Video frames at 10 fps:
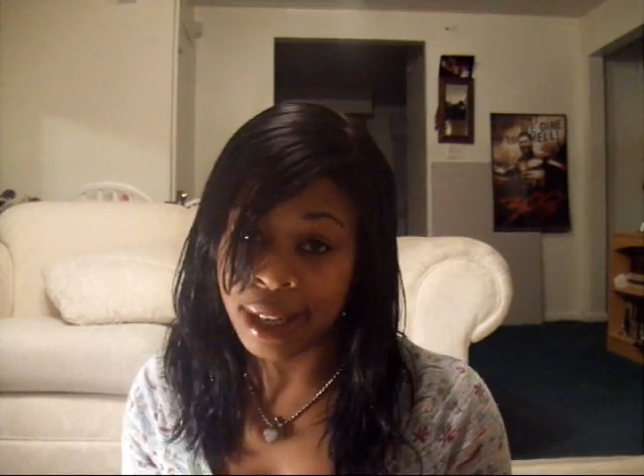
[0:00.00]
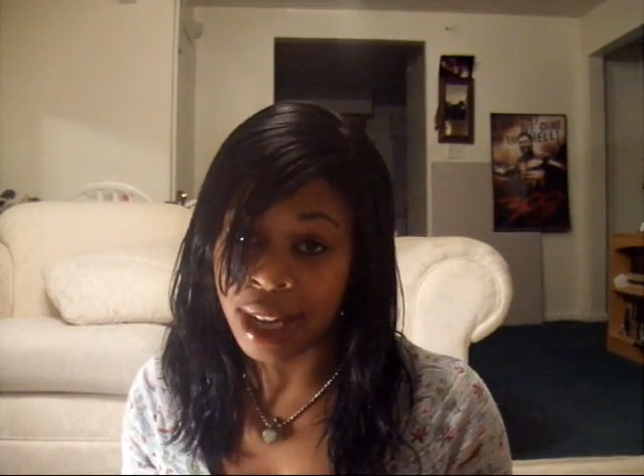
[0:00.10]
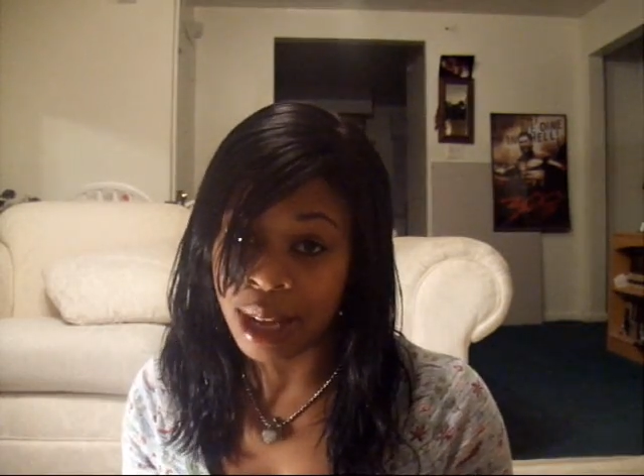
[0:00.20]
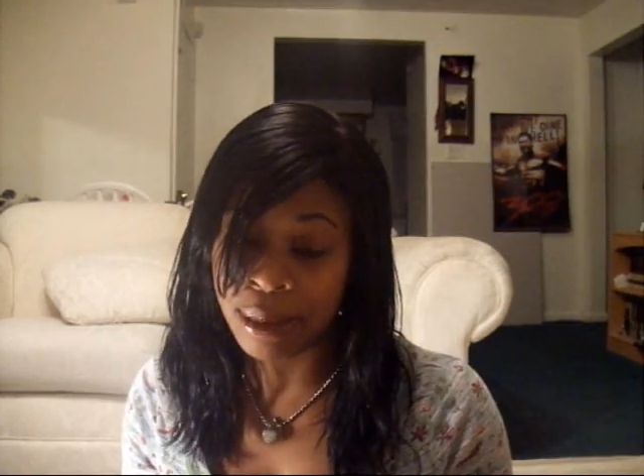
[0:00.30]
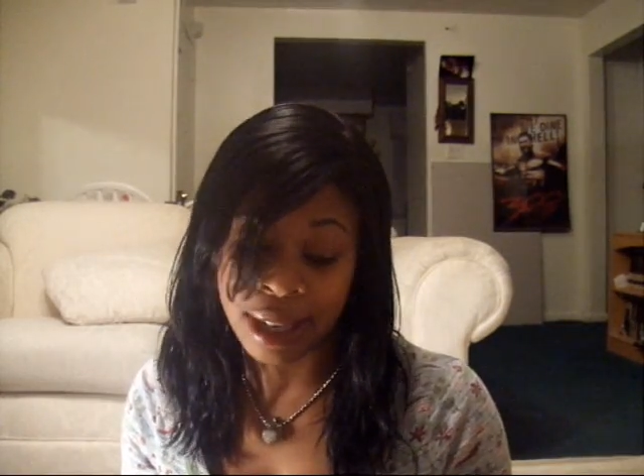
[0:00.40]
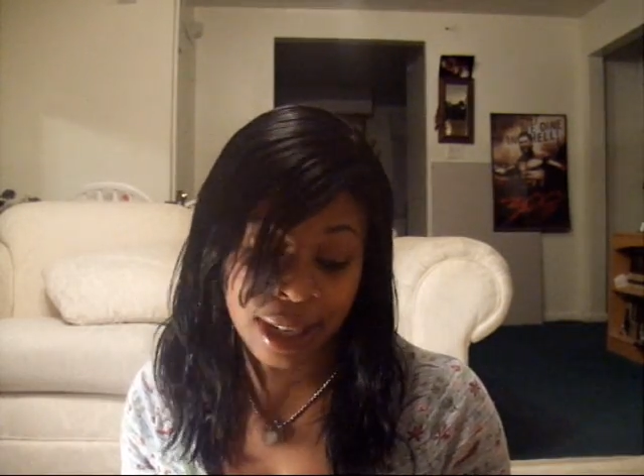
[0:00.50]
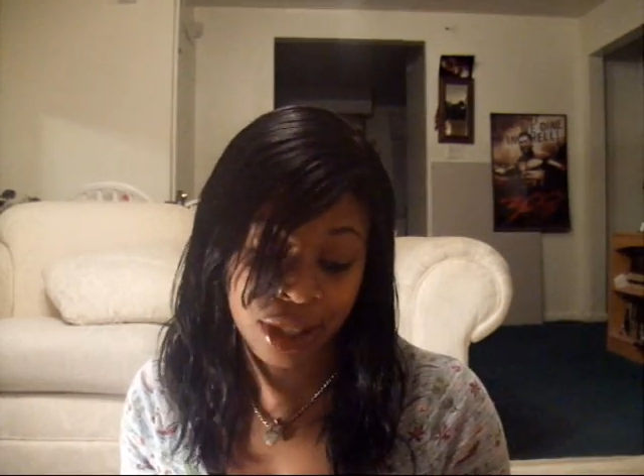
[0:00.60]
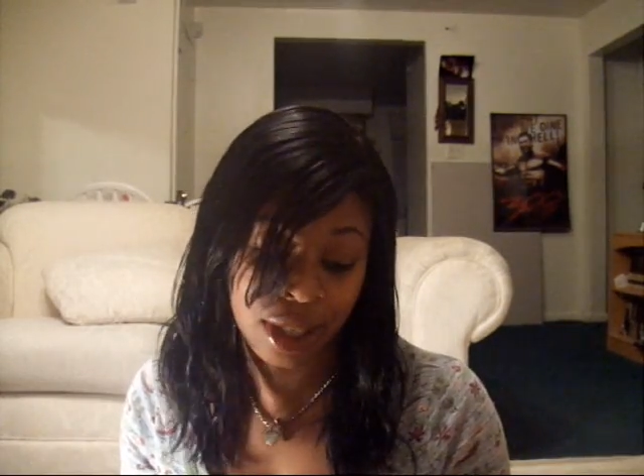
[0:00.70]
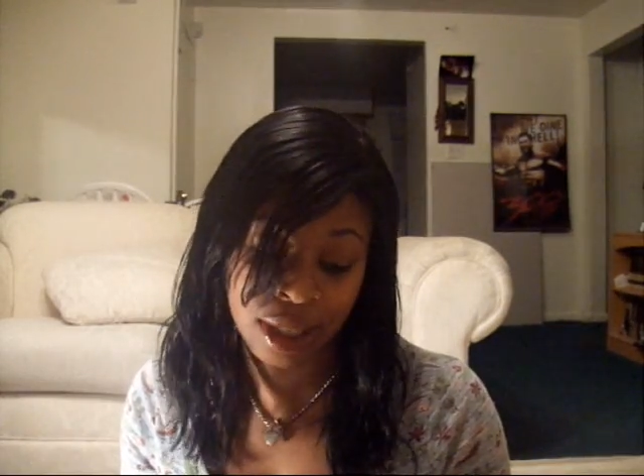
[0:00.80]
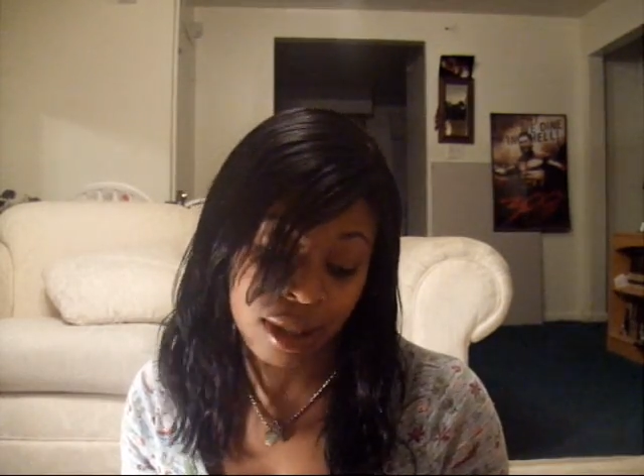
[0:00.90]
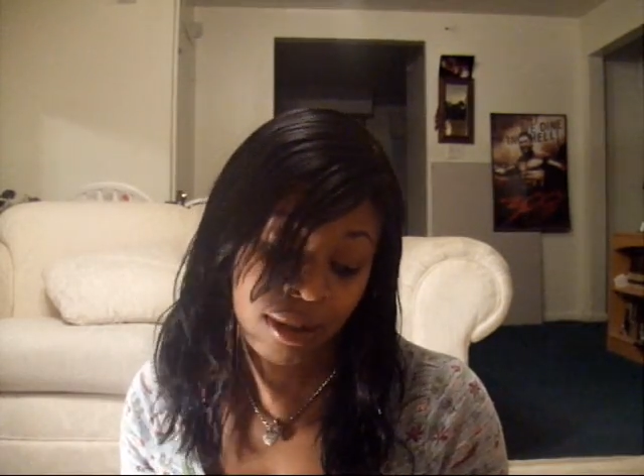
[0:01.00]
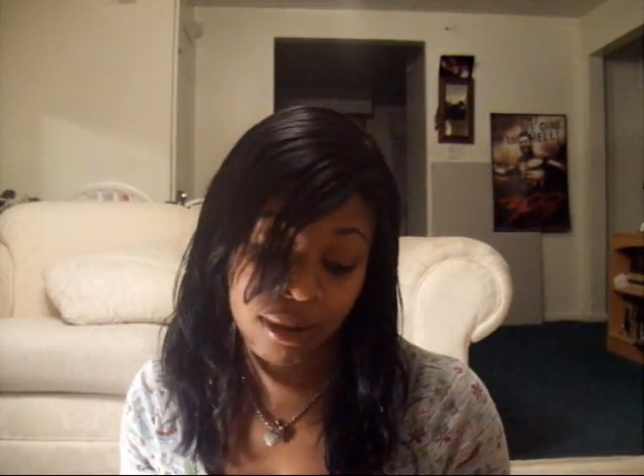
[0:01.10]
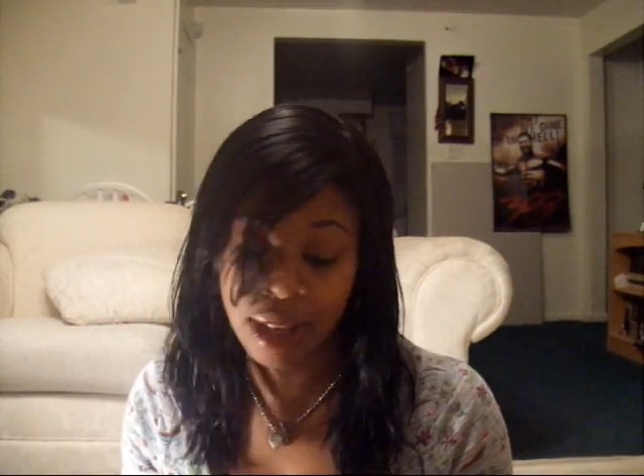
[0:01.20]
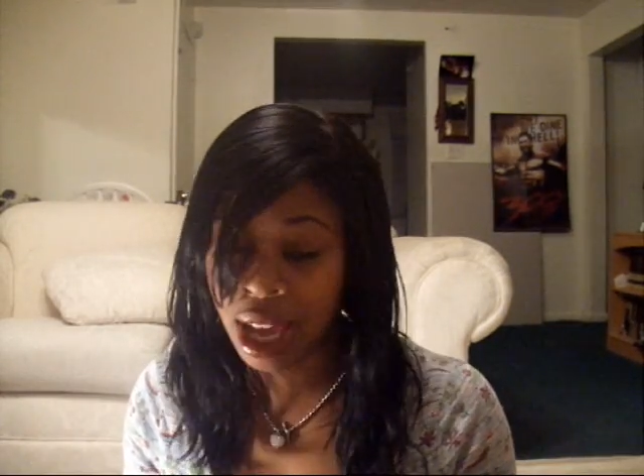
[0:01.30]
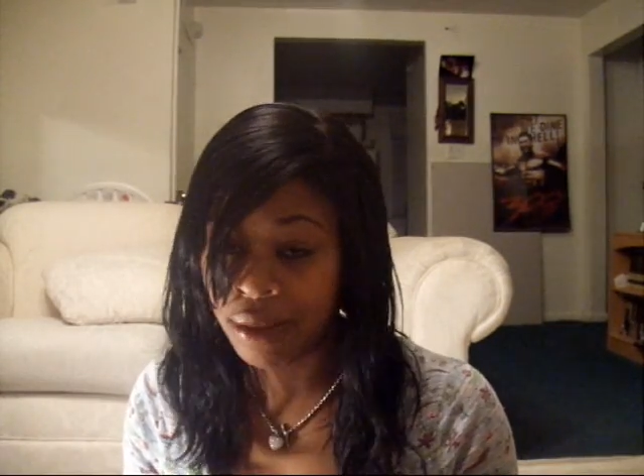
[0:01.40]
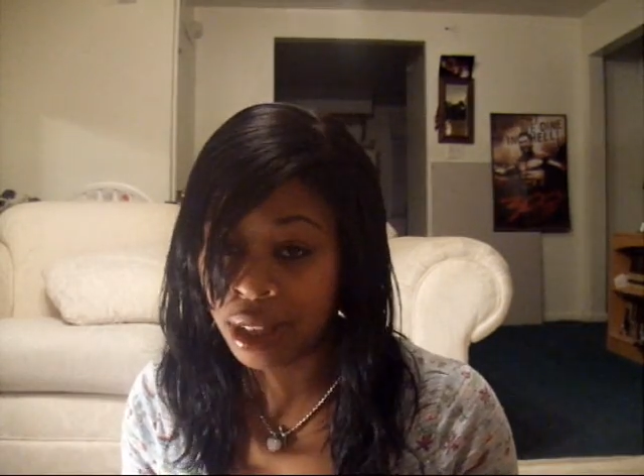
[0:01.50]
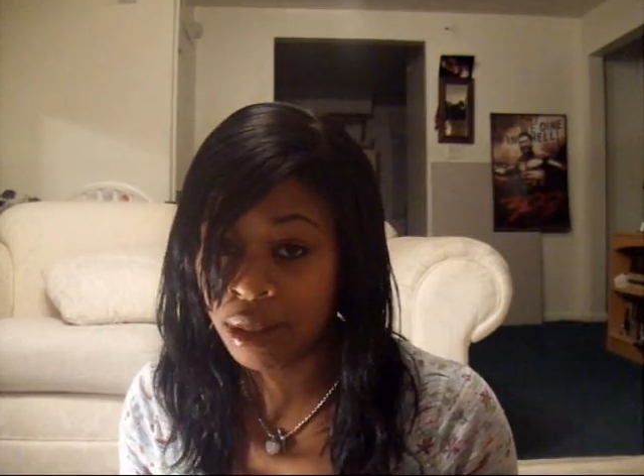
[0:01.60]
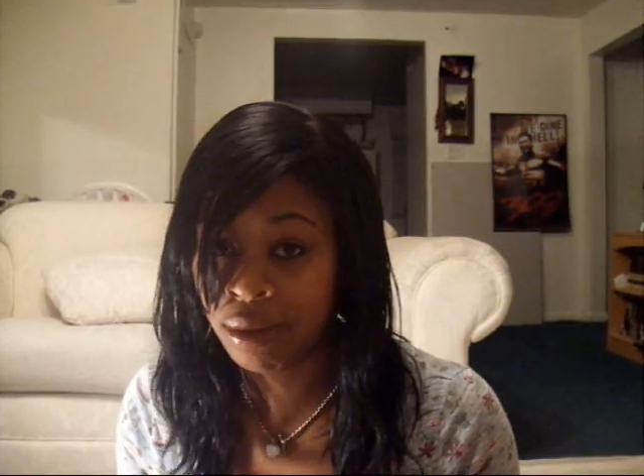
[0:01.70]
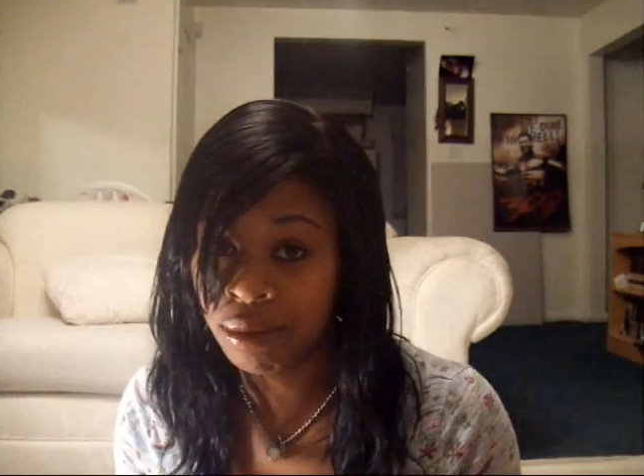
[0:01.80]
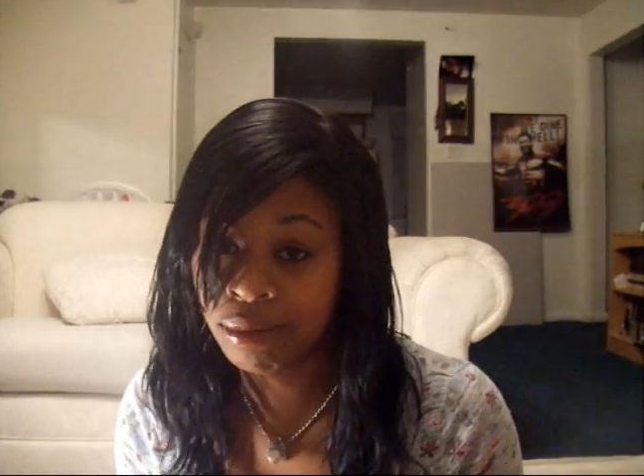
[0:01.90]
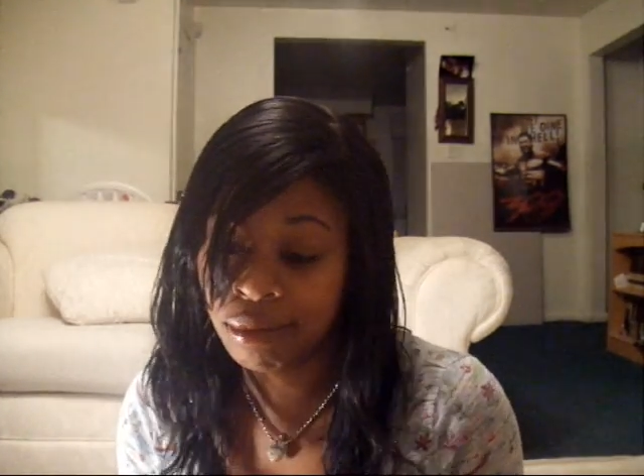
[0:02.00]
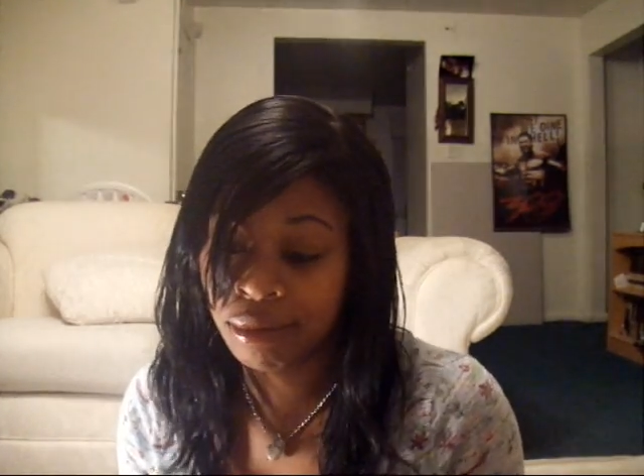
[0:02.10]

diaryofastyleaddict.com I just haven't